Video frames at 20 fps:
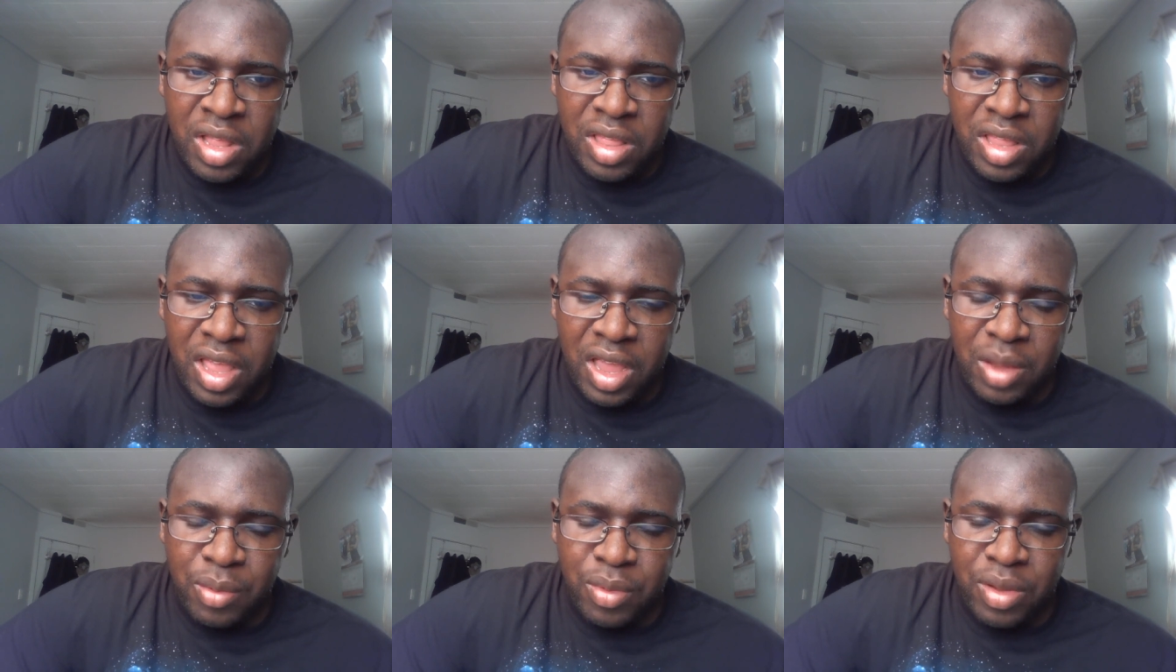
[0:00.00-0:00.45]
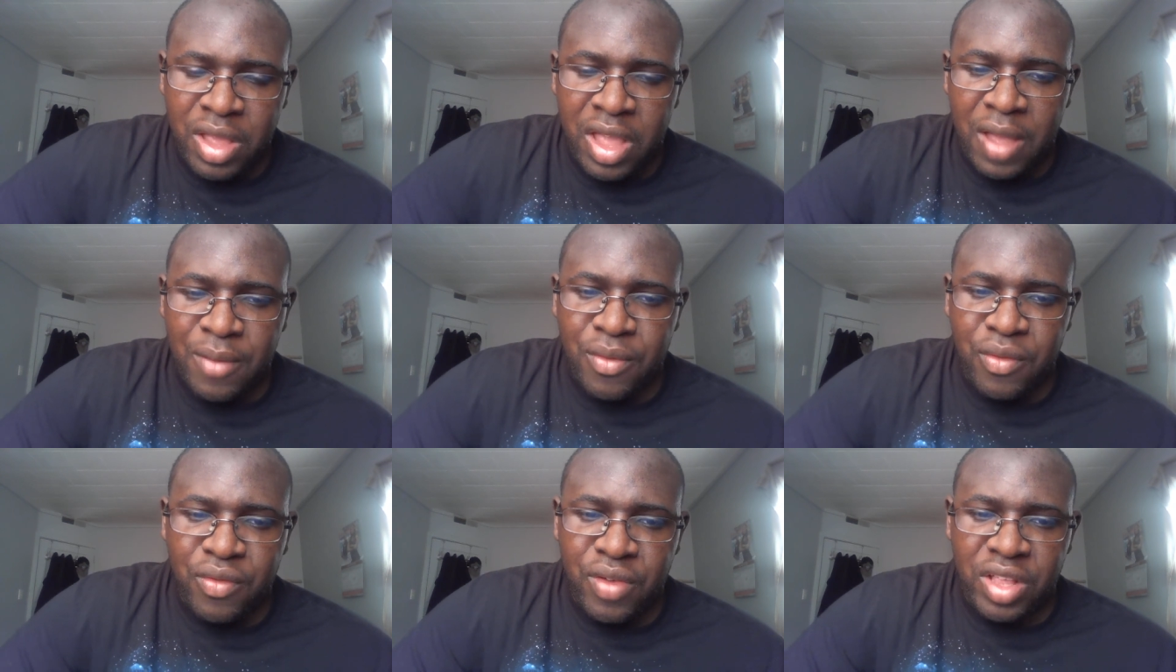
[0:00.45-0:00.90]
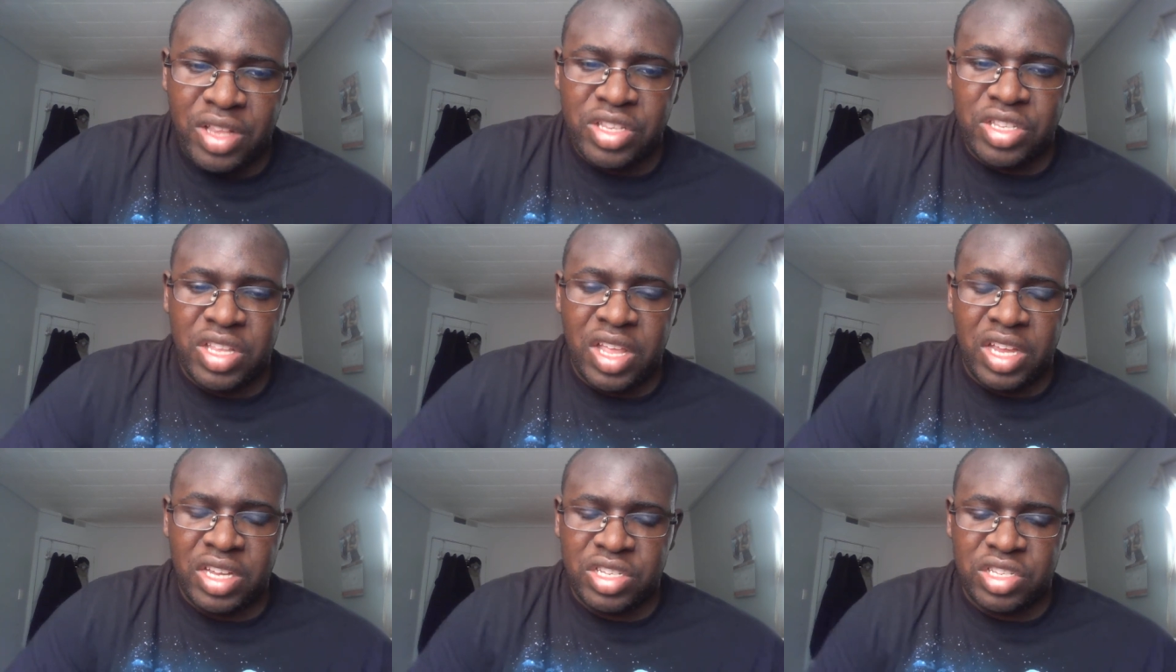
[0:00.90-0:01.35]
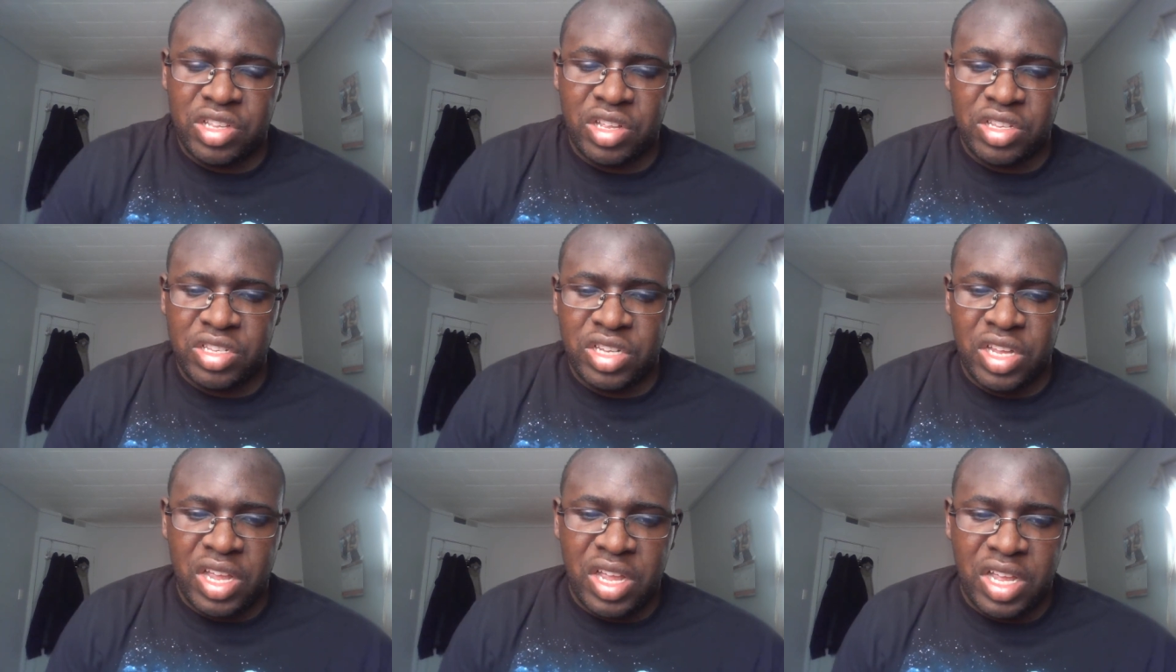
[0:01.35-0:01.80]
Like we have events like
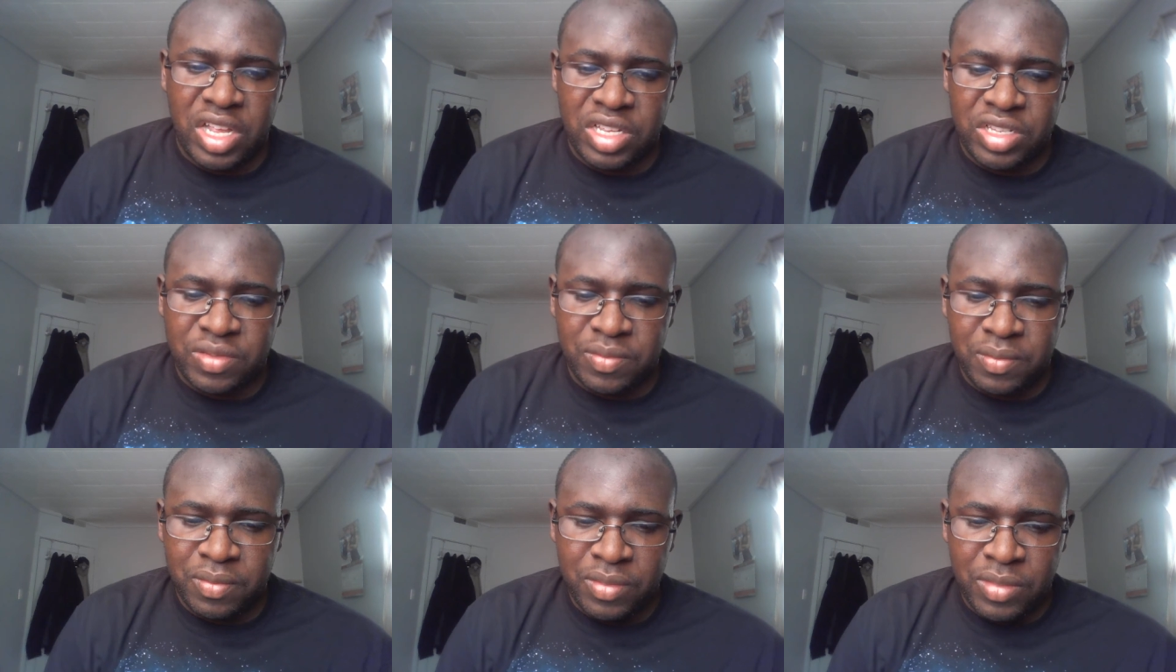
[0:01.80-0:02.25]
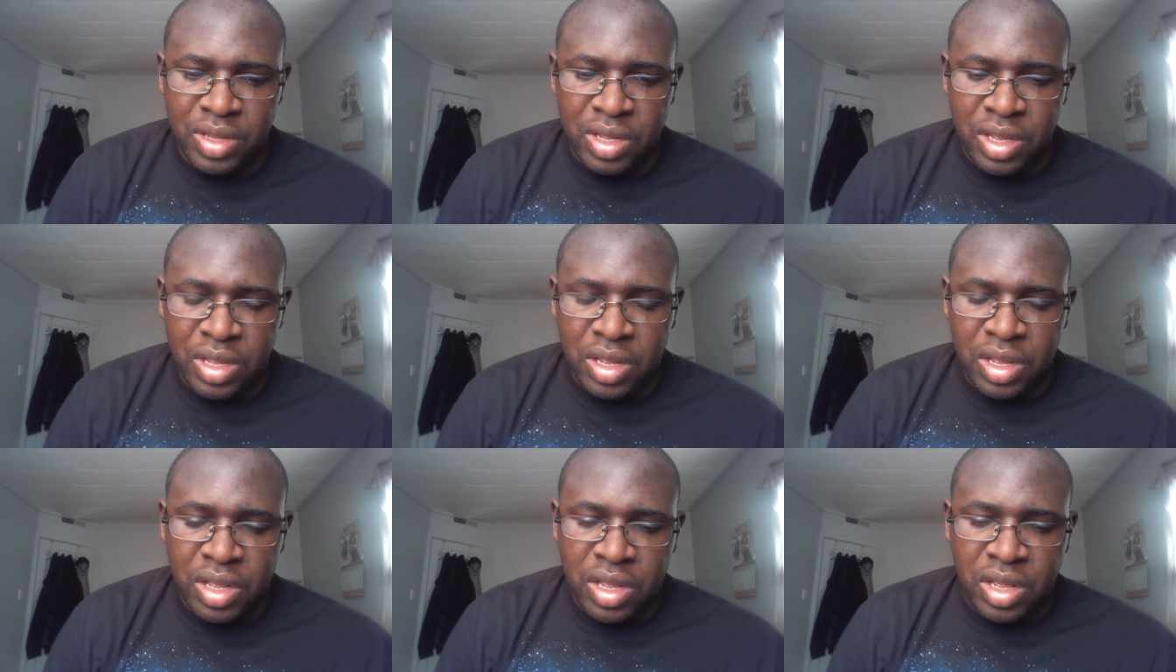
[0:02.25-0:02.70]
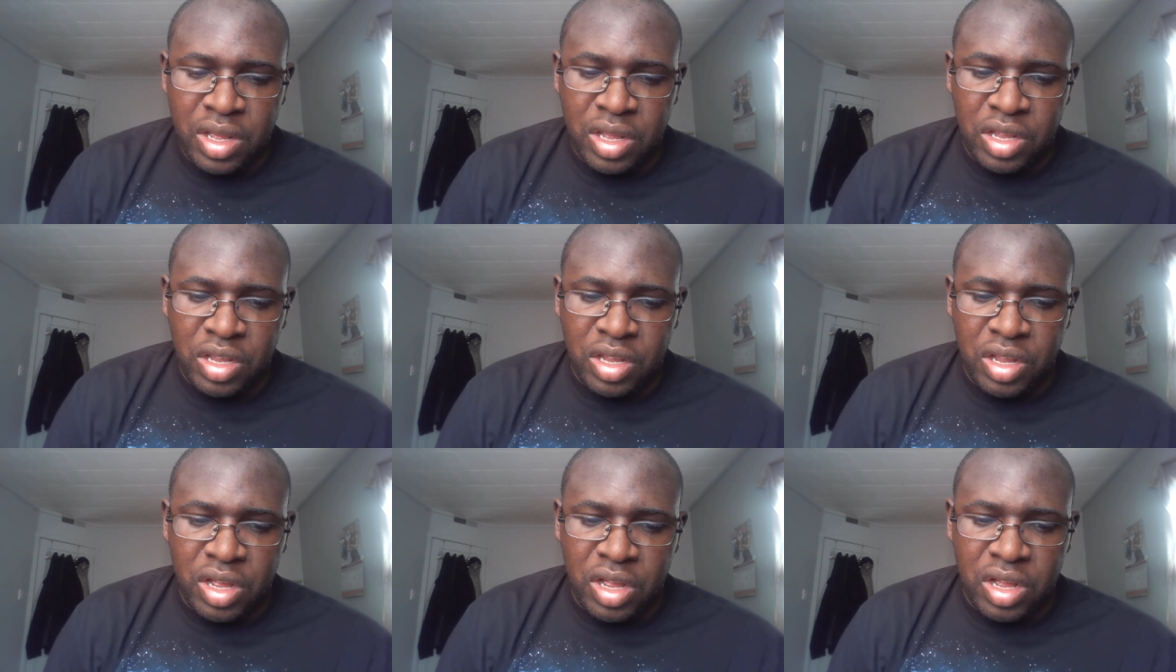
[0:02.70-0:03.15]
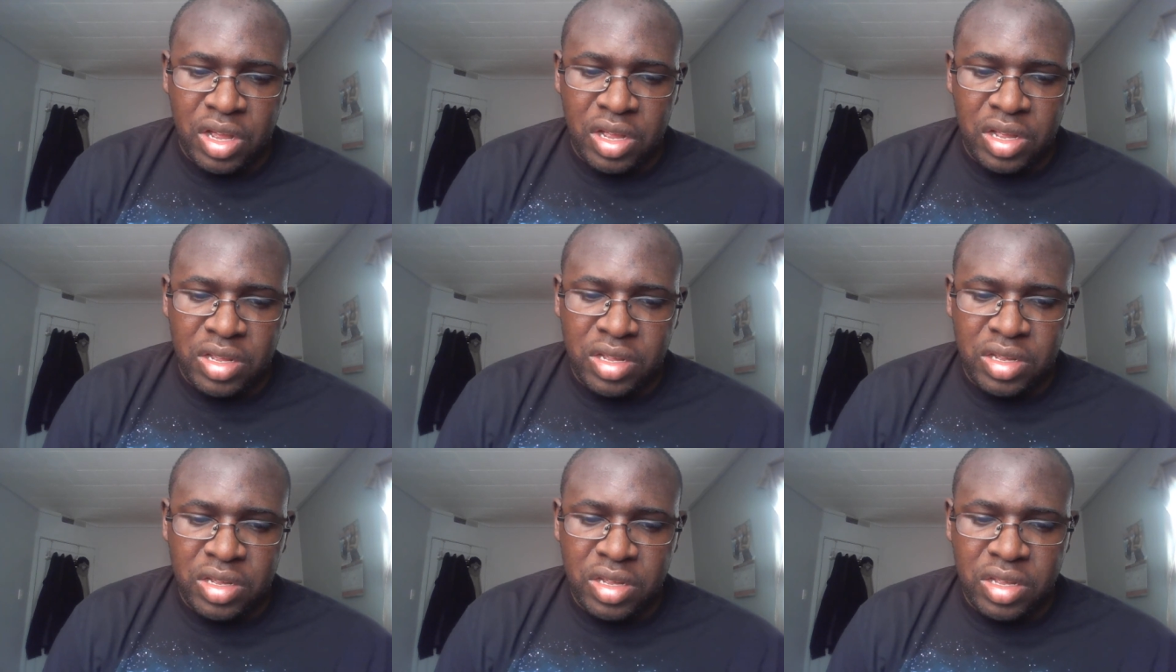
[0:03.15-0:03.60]
such as
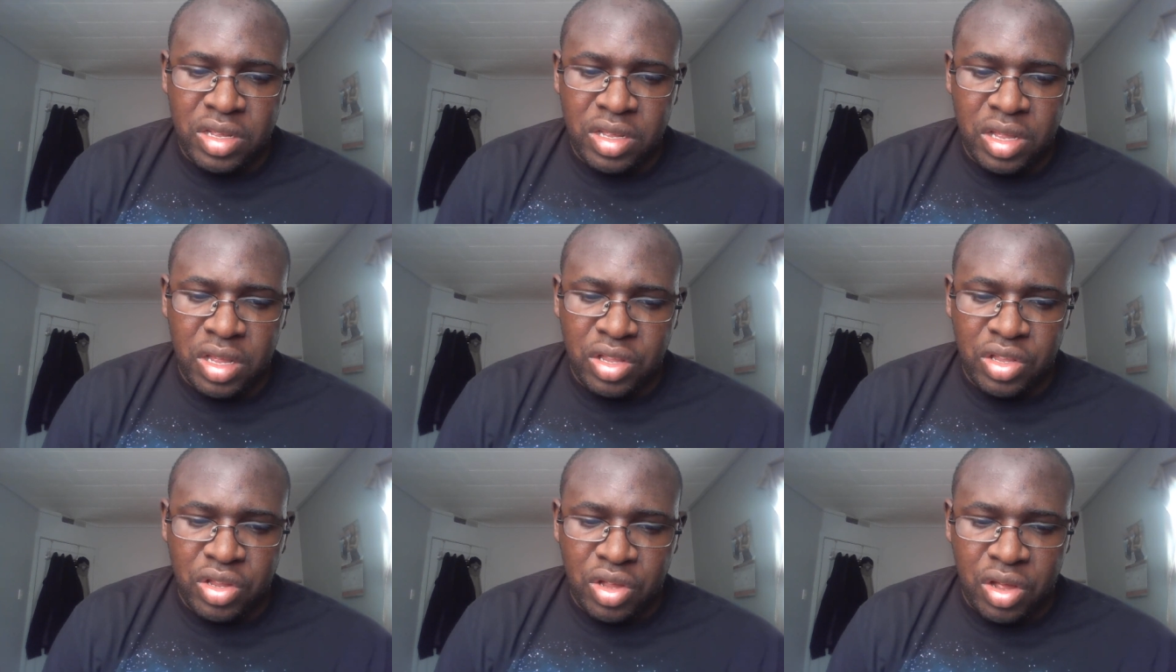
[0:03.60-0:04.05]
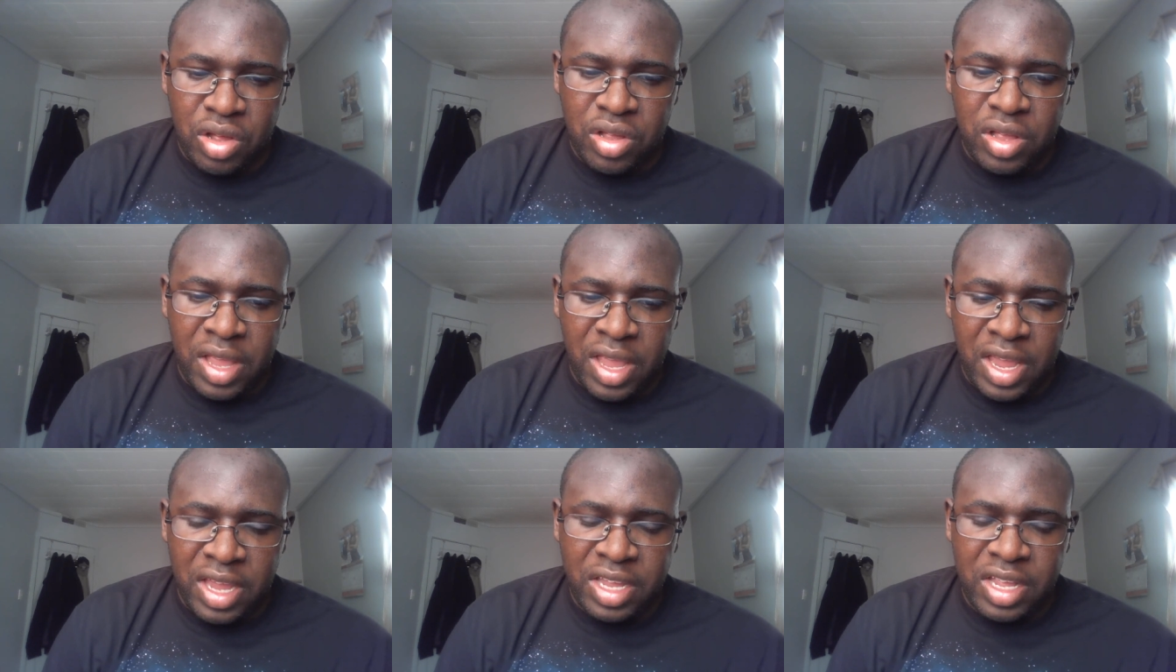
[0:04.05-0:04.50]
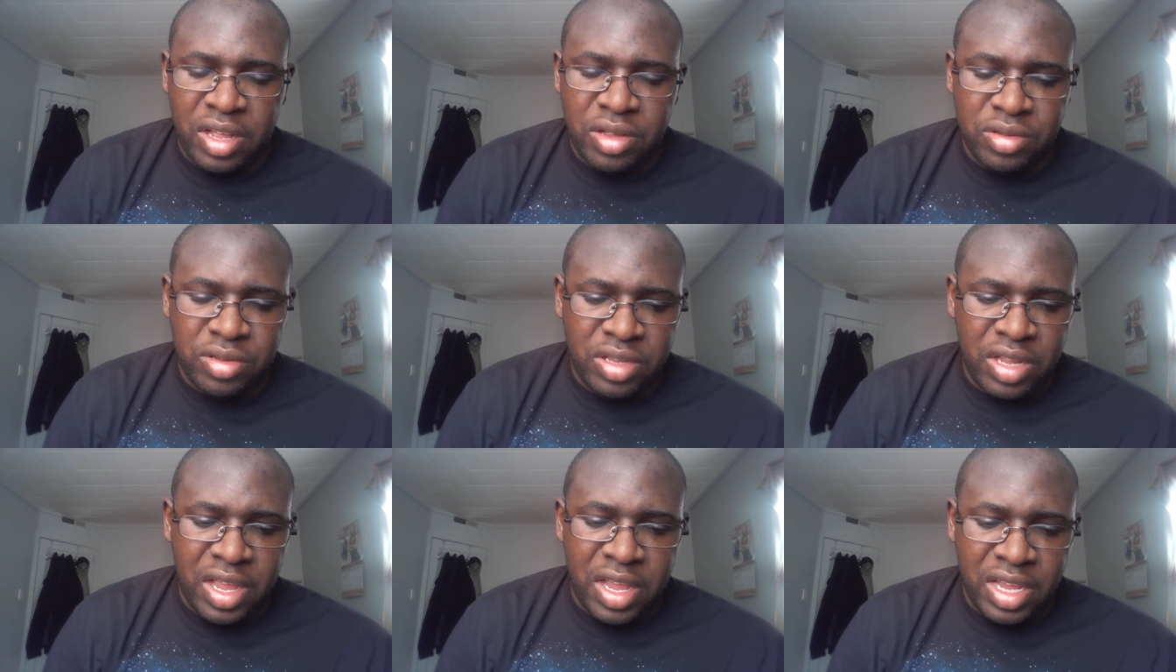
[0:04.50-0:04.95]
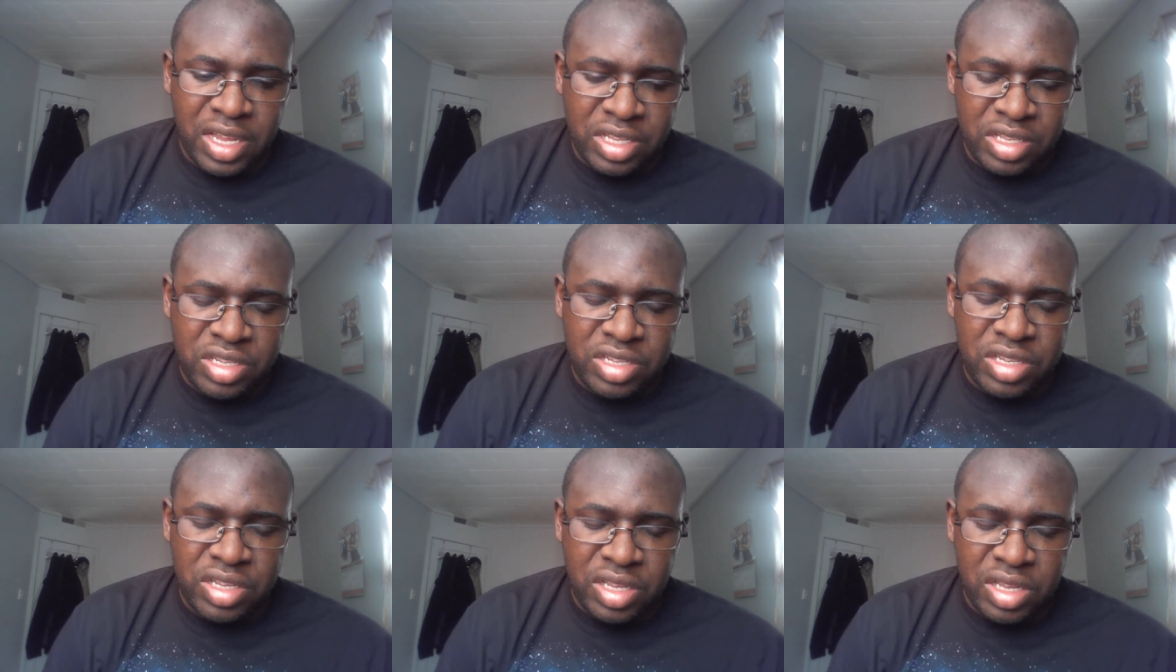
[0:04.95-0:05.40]
young adult hangout
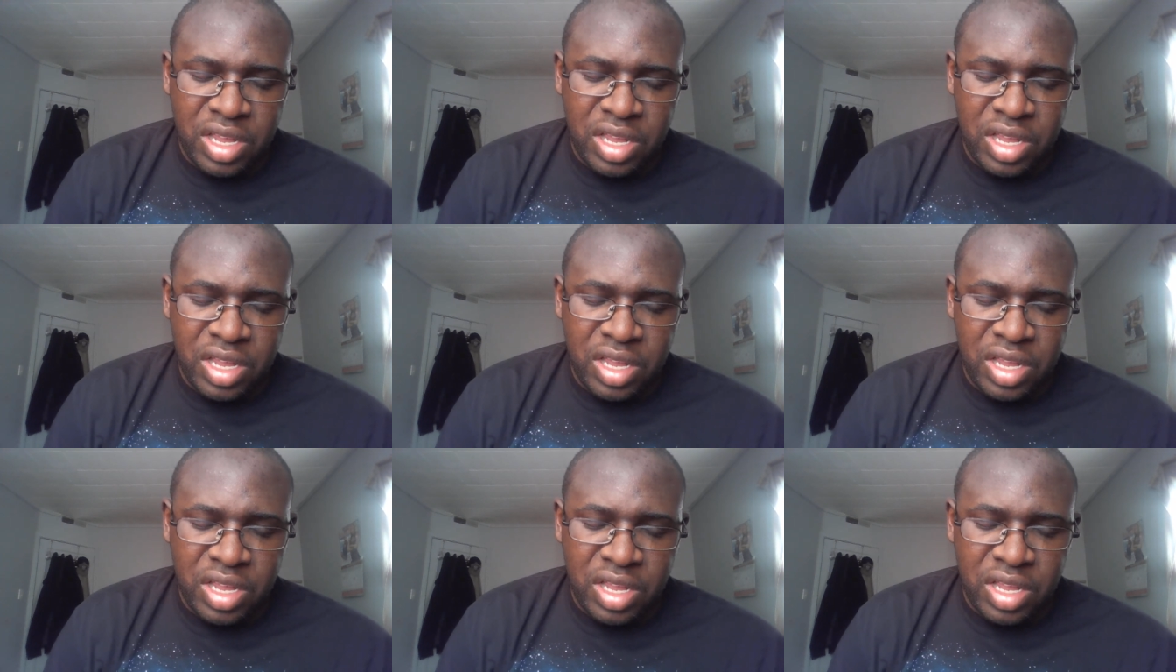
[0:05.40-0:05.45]
nights.